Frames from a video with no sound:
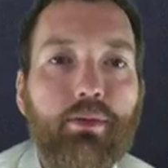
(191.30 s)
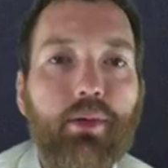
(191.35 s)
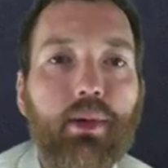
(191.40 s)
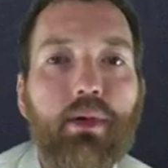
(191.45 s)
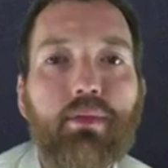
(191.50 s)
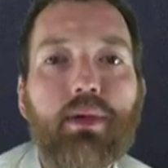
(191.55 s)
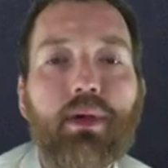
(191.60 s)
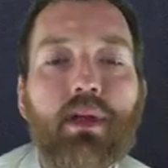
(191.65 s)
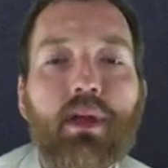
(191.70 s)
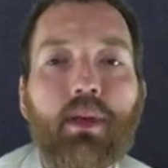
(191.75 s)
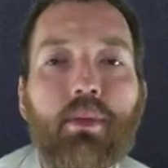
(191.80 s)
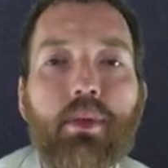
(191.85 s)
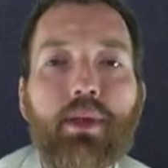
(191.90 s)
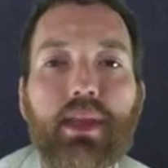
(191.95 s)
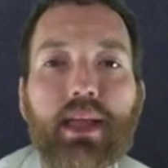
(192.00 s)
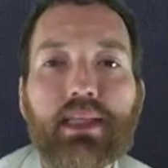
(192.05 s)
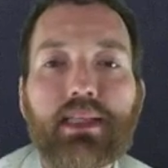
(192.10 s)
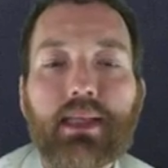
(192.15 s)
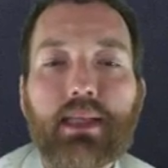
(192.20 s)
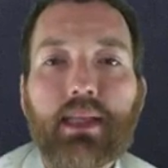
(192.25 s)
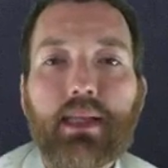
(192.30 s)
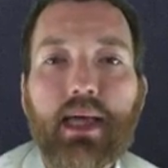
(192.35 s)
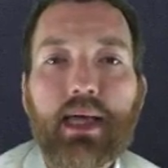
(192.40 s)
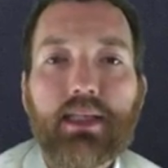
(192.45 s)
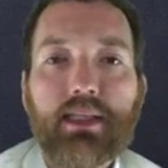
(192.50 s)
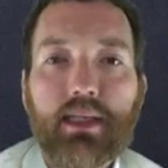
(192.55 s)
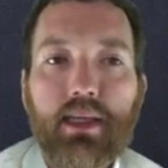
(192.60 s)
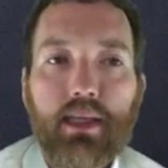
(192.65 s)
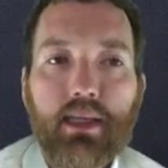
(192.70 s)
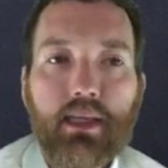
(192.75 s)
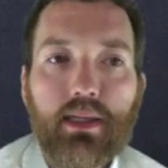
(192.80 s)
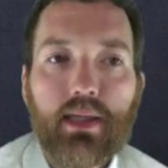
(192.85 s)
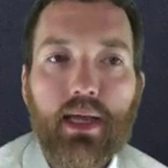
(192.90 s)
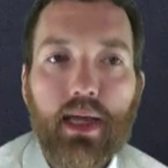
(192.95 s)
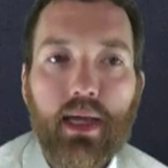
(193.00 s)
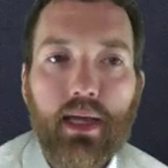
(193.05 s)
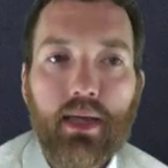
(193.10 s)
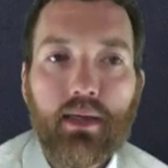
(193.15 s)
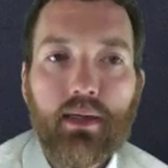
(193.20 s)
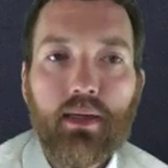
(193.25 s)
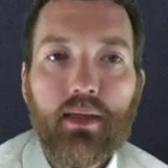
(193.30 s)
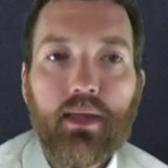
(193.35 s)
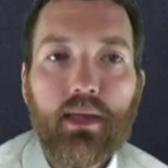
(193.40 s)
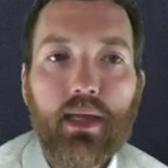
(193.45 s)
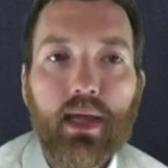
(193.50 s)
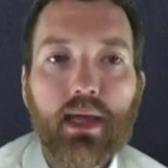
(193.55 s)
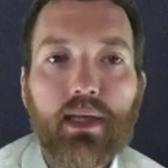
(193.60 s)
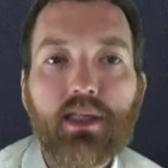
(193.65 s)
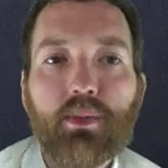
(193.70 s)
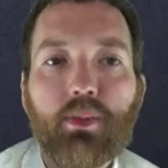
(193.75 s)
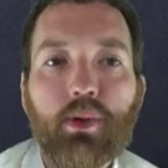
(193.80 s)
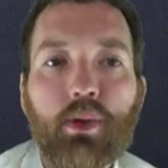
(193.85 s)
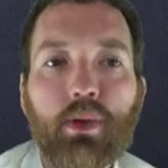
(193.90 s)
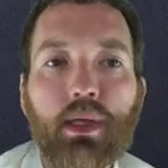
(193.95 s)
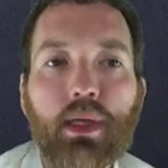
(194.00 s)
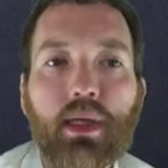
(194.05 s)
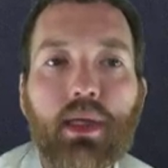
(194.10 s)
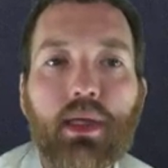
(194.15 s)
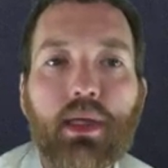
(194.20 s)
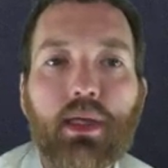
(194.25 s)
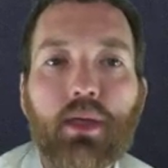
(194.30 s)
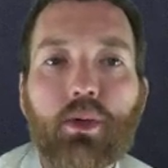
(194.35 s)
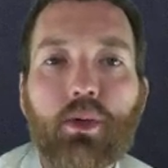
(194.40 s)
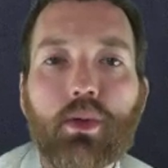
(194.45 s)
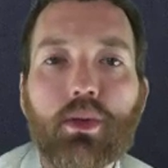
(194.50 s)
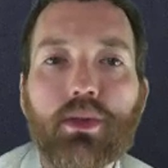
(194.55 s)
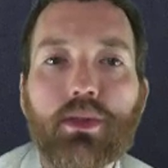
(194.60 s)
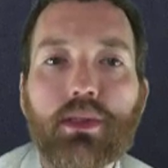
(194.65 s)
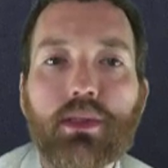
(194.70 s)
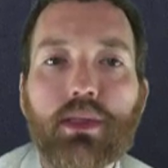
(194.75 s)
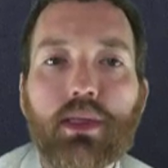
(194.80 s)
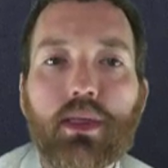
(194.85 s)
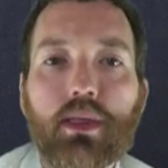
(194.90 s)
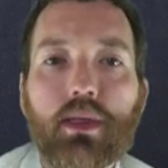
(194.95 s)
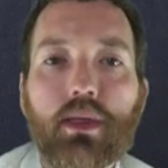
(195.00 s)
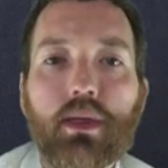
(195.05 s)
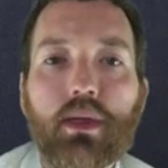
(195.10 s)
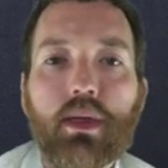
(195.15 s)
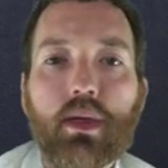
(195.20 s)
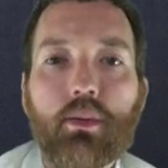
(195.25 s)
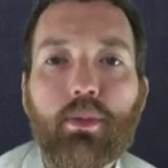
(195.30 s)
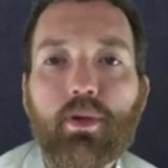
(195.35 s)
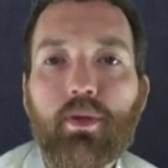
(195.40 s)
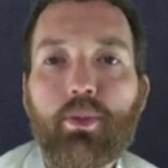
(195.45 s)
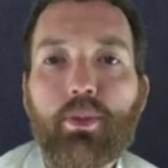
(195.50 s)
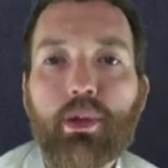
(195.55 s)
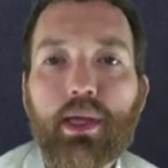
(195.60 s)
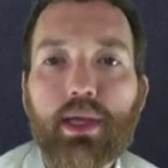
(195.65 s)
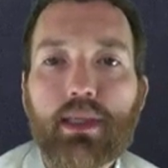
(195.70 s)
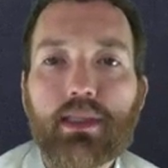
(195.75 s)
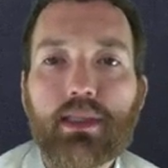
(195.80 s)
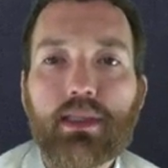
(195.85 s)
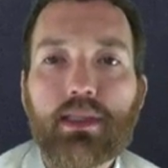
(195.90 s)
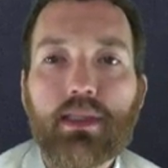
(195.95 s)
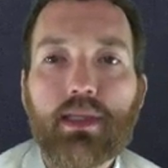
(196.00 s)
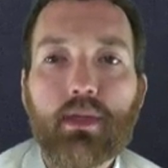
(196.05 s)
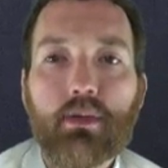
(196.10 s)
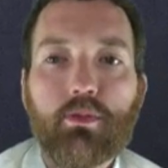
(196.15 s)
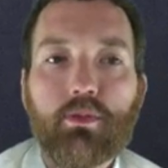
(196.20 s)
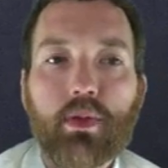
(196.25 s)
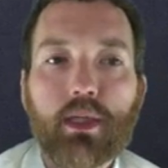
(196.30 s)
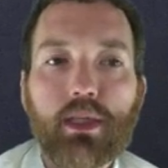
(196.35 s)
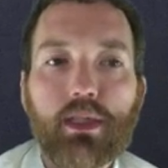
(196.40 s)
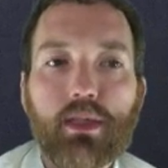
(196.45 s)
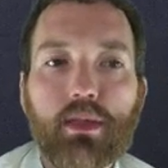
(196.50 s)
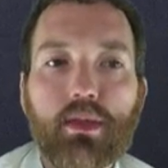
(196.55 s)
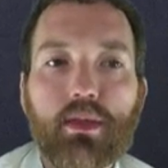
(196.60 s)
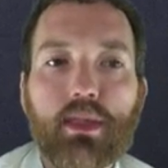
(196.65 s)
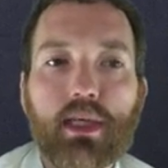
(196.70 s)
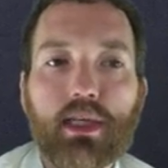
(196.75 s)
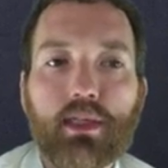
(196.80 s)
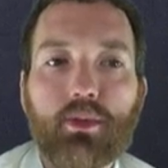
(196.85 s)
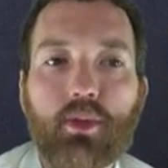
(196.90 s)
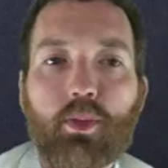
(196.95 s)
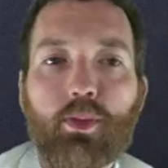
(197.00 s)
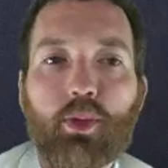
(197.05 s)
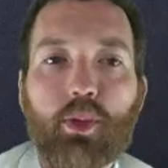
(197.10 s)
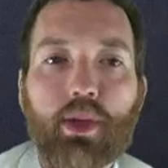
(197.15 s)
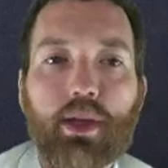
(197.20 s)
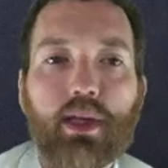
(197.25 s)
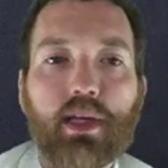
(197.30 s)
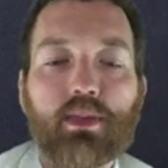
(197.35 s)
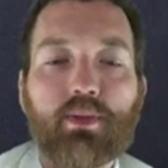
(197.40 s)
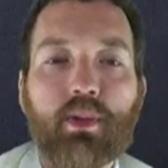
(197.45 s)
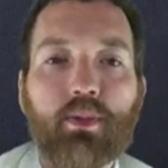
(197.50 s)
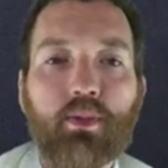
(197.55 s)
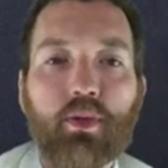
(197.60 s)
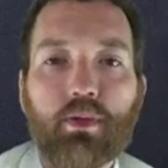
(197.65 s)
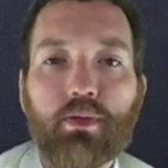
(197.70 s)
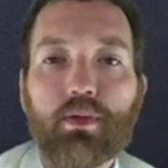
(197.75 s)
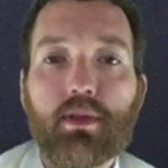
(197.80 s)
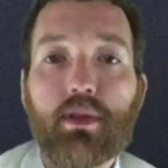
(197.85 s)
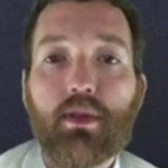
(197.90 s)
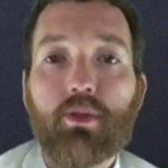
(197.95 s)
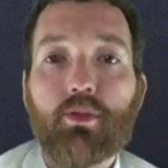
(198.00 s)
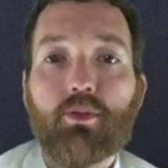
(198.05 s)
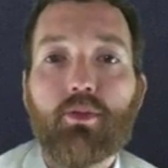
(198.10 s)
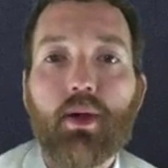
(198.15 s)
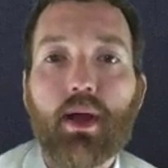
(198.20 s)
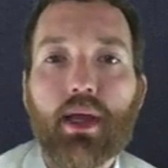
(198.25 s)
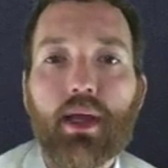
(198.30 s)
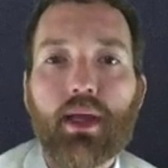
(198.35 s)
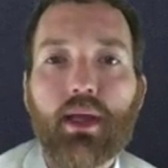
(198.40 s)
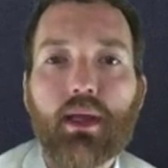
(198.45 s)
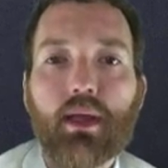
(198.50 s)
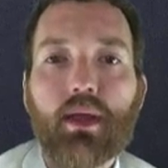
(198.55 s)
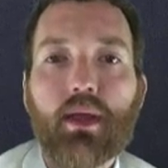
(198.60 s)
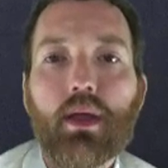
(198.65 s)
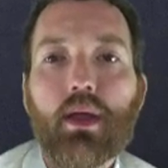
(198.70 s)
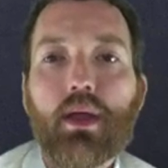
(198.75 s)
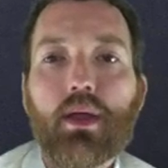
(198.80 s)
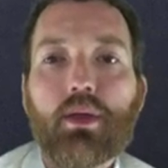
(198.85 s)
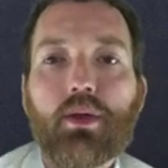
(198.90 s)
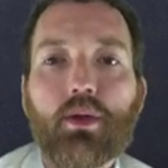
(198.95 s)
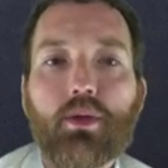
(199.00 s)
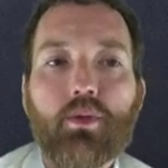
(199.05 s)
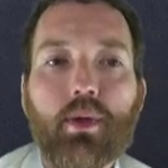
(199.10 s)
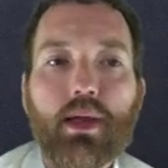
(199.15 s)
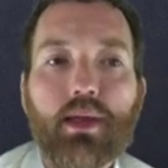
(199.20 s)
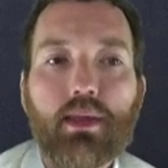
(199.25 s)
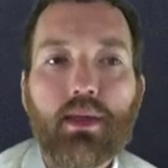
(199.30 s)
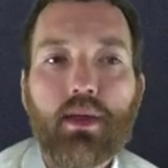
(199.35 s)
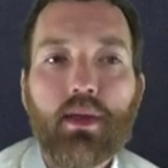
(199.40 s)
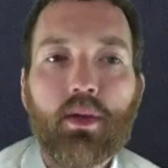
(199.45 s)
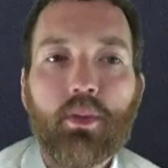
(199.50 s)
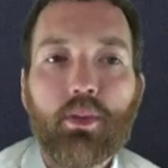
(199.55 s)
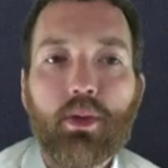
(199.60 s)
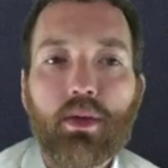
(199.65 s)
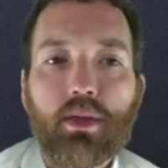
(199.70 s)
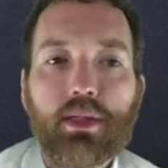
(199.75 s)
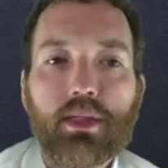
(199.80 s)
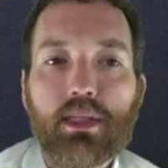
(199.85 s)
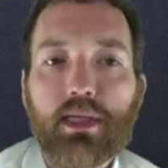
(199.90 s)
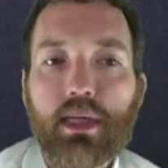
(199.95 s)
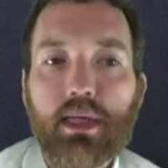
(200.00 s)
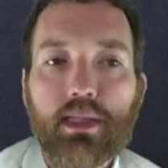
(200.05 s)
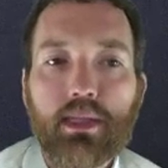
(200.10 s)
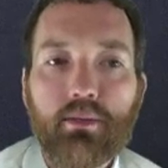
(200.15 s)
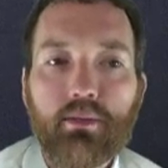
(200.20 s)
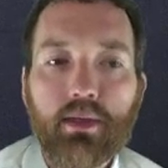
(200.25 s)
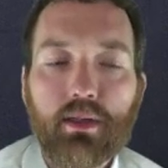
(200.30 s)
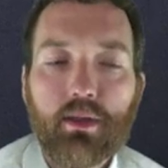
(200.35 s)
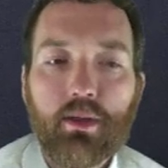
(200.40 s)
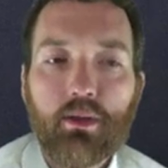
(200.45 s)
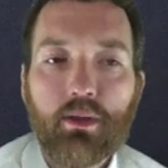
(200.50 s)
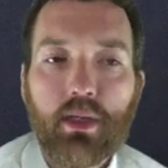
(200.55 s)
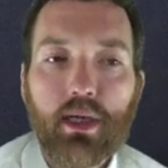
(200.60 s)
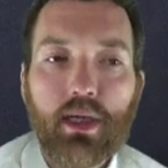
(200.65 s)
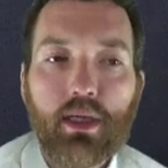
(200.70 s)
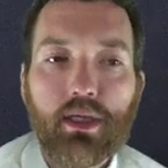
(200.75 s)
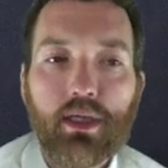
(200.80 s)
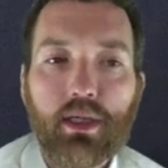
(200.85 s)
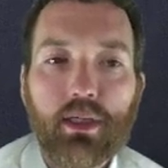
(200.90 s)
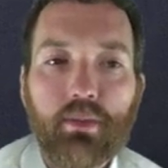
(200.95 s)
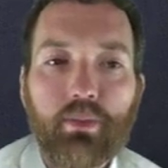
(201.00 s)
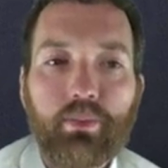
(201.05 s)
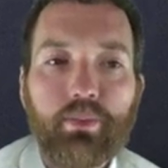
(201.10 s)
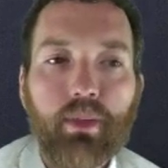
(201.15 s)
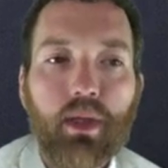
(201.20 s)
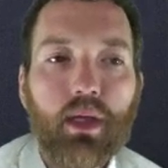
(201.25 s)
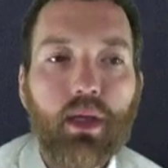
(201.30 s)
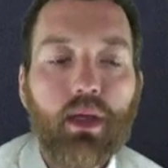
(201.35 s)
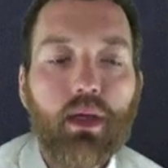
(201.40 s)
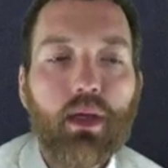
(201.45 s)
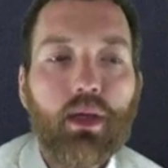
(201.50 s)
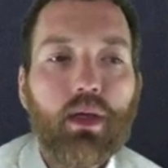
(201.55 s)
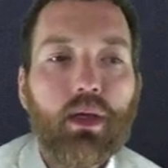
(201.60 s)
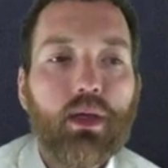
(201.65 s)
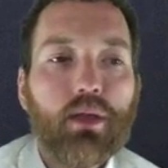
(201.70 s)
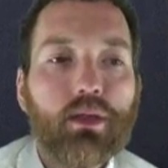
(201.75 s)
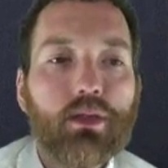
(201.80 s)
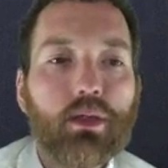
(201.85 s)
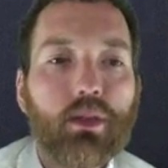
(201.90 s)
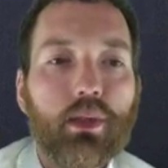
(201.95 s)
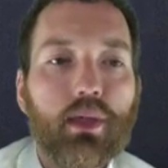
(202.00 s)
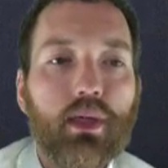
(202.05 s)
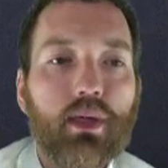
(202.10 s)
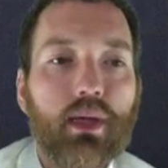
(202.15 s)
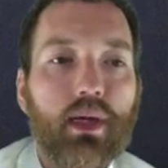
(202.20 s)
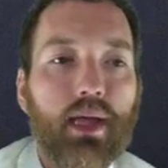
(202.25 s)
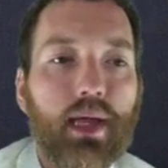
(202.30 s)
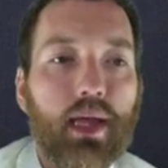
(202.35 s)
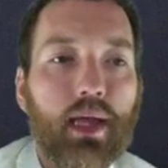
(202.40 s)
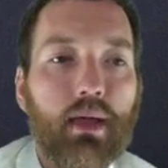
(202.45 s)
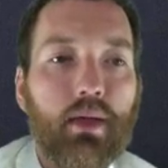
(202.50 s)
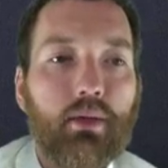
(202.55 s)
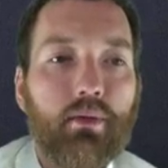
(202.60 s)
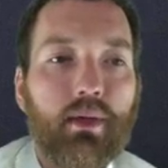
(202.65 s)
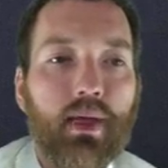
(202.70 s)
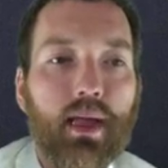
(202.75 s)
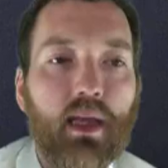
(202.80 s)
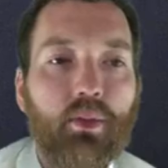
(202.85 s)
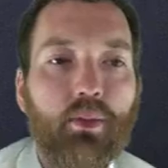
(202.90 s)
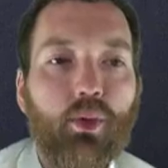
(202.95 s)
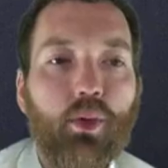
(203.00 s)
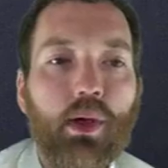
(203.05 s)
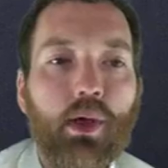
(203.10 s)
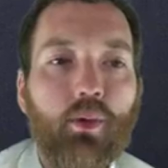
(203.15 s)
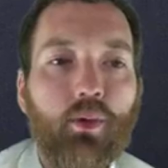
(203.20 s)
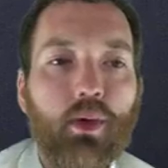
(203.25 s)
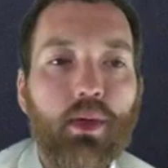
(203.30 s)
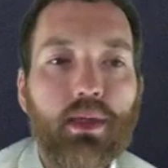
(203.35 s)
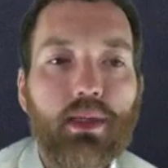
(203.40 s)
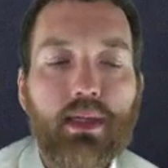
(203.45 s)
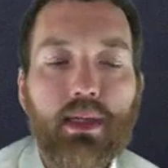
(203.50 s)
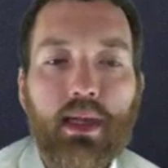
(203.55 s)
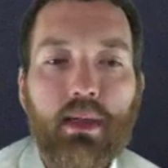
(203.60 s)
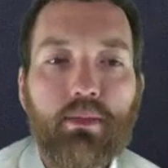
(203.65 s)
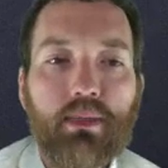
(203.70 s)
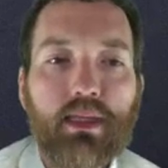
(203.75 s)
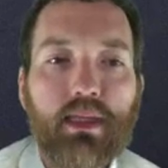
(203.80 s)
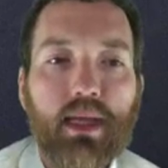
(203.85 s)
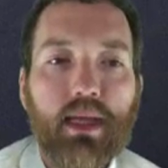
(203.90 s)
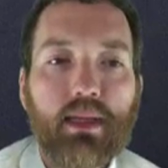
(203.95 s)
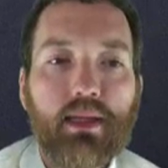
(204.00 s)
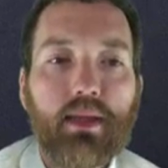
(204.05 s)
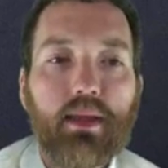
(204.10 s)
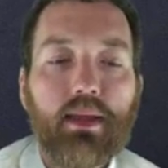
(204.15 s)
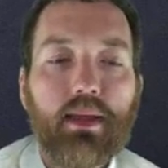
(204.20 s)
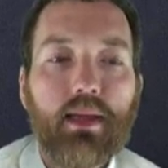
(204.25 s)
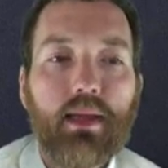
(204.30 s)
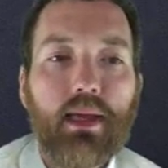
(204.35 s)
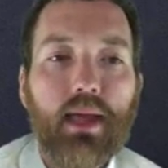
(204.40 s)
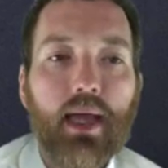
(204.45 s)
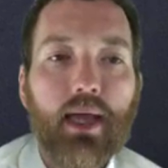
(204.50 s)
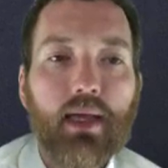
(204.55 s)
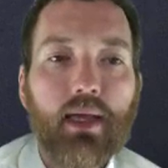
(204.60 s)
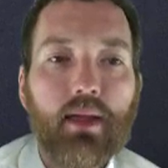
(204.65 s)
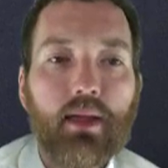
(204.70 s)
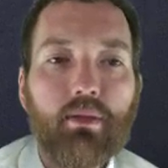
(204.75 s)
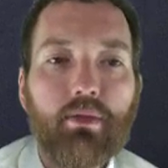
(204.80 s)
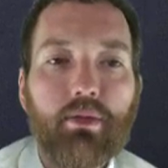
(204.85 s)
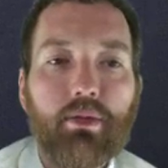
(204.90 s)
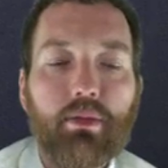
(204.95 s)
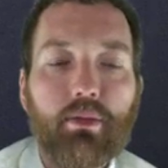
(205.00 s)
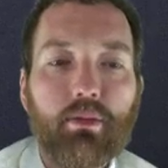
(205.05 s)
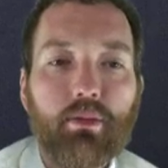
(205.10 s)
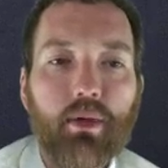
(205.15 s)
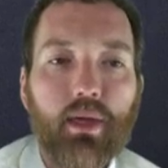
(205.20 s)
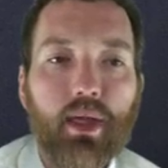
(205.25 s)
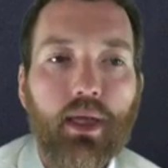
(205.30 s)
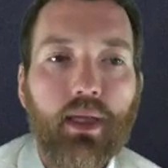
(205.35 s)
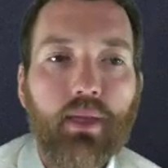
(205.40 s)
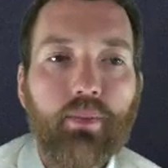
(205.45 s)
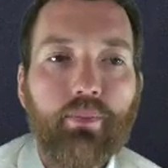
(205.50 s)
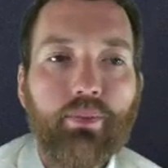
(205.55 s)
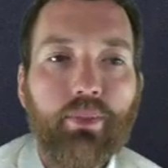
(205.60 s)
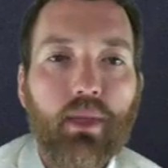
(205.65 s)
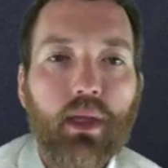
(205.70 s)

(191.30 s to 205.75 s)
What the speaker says: you have a number that's less than 10, the exponent equals the number of places the original decimal point has been moved to the right to write the number in scientific notation. So here I have 8.1 times 10 to the negative 3.